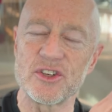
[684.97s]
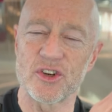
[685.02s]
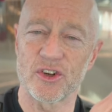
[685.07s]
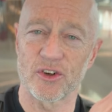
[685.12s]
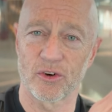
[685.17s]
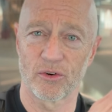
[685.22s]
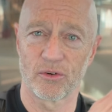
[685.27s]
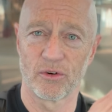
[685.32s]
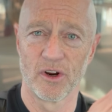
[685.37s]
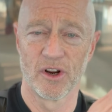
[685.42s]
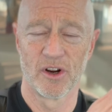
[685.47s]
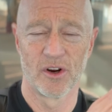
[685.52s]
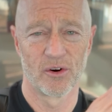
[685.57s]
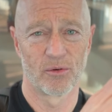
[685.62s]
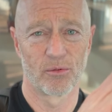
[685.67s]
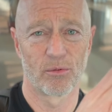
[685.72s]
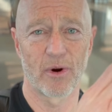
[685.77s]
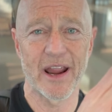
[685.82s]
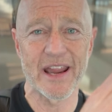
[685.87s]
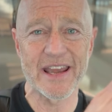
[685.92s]
to
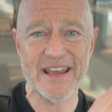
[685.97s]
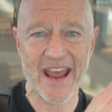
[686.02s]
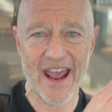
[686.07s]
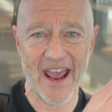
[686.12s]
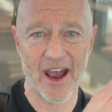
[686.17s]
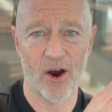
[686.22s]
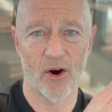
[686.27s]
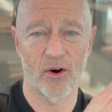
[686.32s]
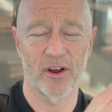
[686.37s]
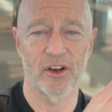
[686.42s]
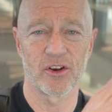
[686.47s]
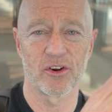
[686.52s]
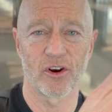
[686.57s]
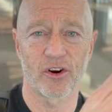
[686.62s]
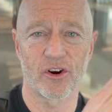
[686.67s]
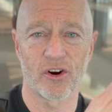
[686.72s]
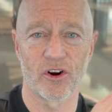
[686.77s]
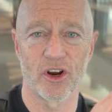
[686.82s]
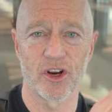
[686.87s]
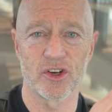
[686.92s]
right now in your
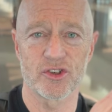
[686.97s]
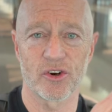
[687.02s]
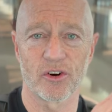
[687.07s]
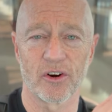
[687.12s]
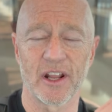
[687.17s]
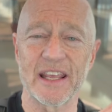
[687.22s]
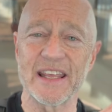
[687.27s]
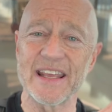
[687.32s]
current journey.